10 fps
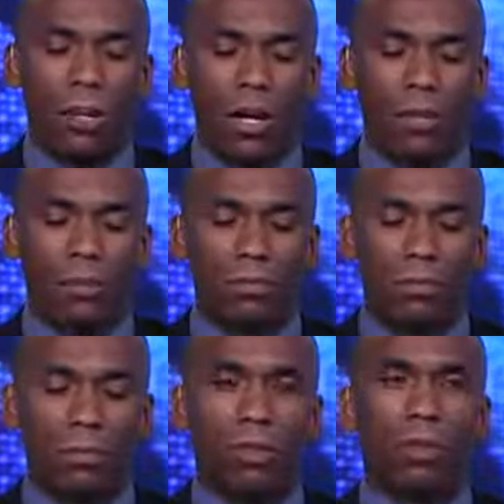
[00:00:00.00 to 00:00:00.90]
about
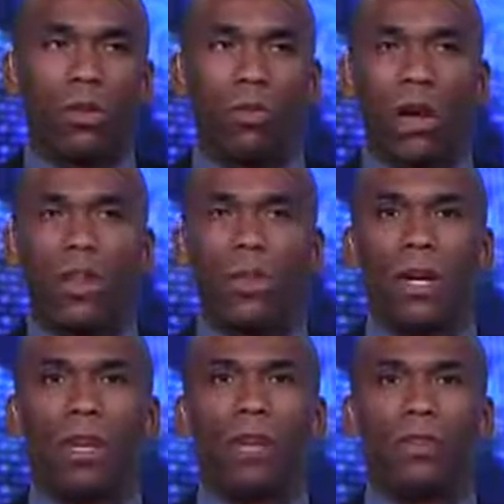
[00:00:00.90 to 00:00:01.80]
the way the
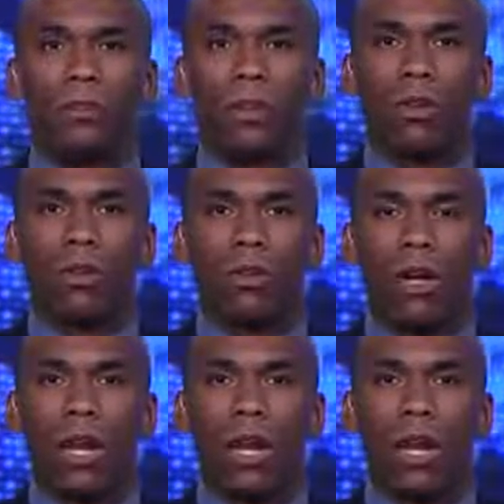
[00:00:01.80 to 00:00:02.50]
media controls you